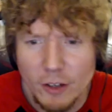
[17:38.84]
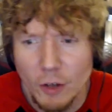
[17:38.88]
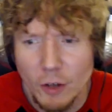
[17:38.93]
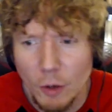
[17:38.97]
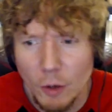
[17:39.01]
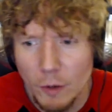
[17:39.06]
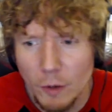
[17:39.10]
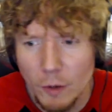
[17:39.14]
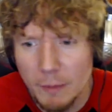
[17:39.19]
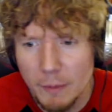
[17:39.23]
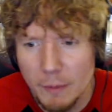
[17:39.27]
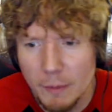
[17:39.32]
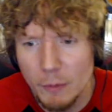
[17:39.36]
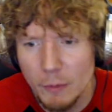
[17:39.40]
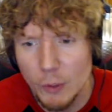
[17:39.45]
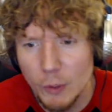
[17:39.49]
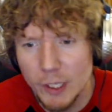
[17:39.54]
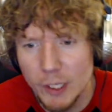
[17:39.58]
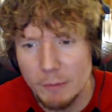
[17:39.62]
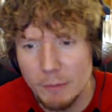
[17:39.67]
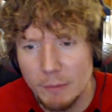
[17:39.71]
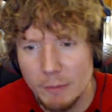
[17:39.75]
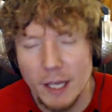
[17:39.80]
know what? Maybe we
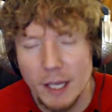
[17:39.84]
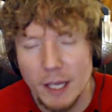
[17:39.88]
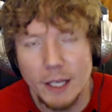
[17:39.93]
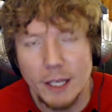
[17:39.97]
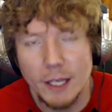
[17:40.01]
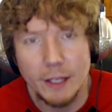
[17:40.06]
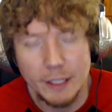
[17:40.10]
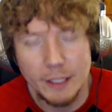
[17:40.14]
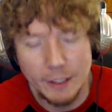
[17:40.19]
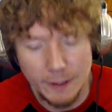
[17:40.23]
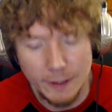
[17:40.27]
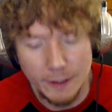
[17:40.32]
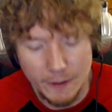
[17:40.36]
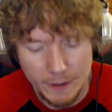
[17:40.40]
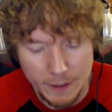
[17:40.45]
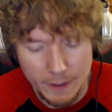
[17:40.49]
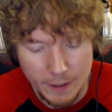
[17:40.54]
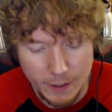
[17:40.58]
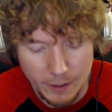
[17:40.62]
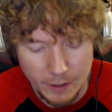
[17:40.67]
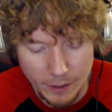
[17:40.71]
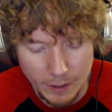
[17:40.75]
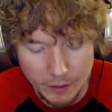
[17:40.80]
can make it like
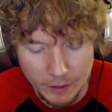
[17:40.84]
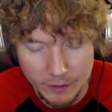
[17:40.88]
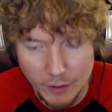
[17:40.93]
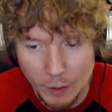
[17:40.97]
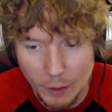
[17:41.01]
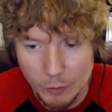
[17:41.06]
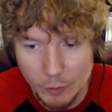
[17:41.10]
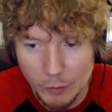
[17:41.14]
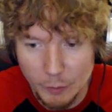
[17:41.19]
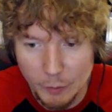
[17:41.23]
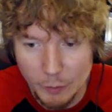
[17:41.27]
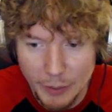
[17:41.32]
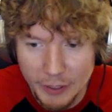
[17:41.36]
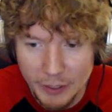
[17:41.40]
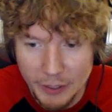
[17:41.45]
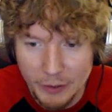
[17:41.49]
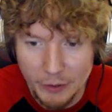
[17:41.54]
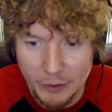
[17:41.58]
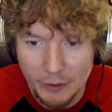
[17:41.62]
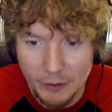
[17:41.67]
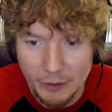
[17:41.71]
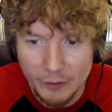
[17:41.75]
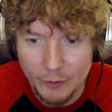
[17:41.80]
a double
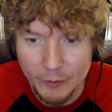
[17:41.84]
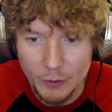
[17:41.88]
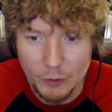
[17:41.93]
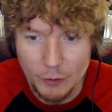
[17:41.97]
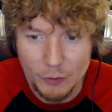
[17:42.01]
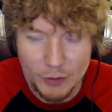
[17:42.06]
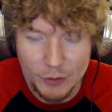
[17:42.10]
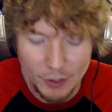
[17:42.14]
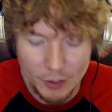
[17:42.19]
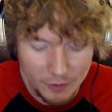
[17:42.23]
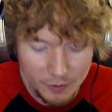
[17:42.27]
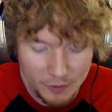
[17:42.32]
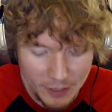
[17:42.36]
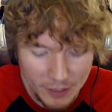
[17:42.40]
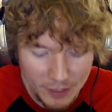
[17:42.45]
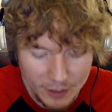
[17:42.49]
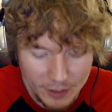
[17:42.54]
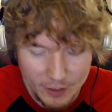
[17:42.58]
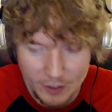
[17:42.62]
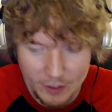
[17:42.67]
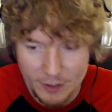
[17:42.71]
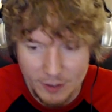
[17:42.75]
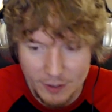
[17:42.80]
bill. Do Surf
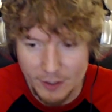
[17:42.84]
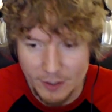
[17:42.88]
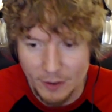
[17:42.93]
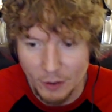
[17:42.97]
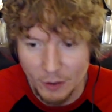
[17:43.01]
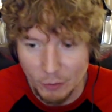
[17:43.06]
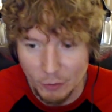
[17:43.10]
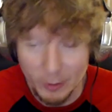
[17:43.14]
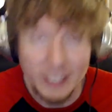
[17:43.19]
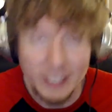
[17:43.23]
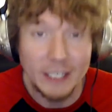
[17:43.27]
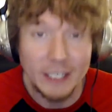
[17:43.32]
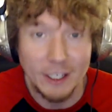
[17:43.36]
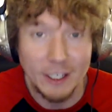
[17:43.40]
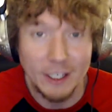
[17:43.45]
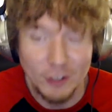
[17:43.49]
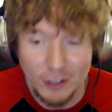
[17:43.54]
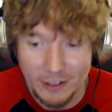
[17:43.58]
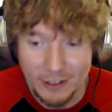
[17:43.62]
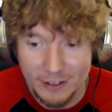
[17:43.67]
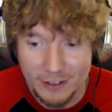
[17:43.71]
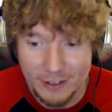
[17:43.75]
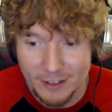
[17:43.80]
Ninjas and Three
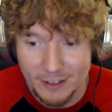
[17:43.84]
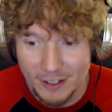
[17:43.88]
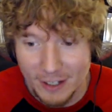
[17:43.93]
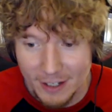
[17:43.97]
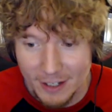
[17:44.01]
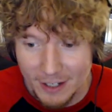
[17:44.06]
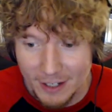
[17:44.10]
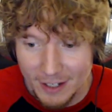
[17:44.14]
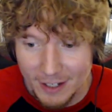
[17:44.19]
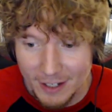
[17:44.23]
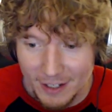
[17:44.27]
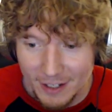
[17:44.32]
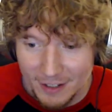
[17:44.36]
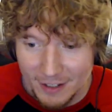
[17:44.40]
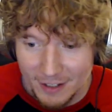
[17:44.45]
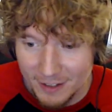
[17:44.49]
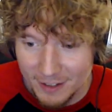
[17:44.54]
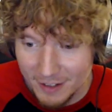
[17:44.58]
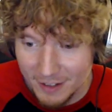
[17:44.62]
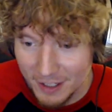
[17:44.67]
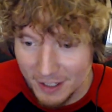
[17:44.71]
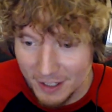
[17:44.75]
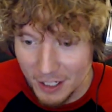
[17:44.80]
Ninjas.
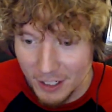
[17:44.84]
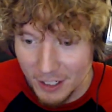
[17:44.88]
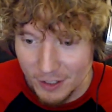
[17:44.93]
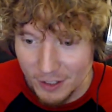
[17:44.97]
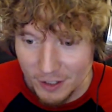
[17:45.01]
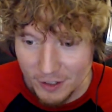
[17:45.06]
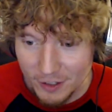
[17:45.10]
The Ninjas